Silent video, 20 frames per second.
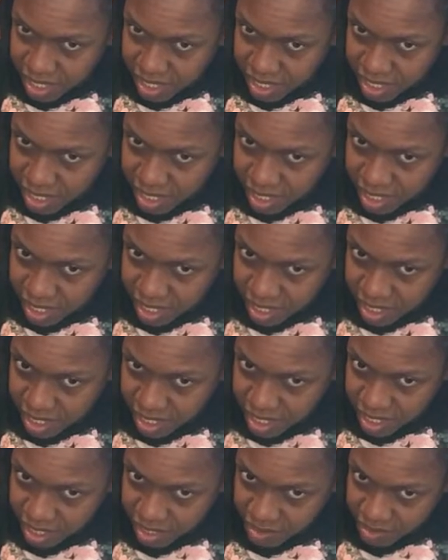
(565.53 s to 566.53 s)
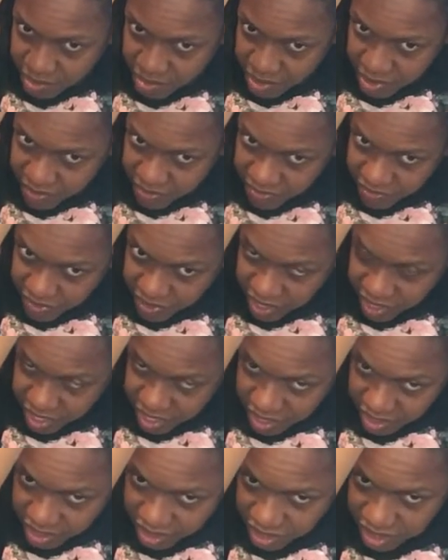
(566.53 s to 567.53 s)
And so my
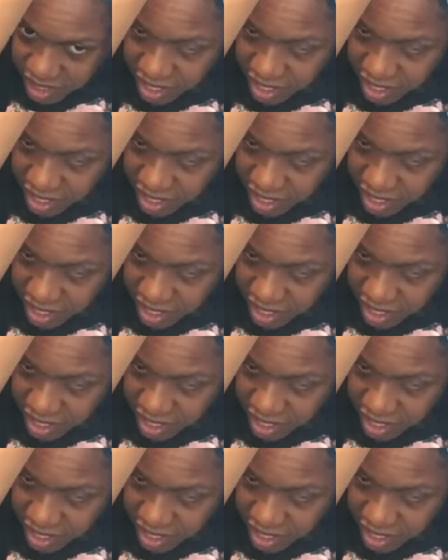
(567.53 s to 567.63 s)
finger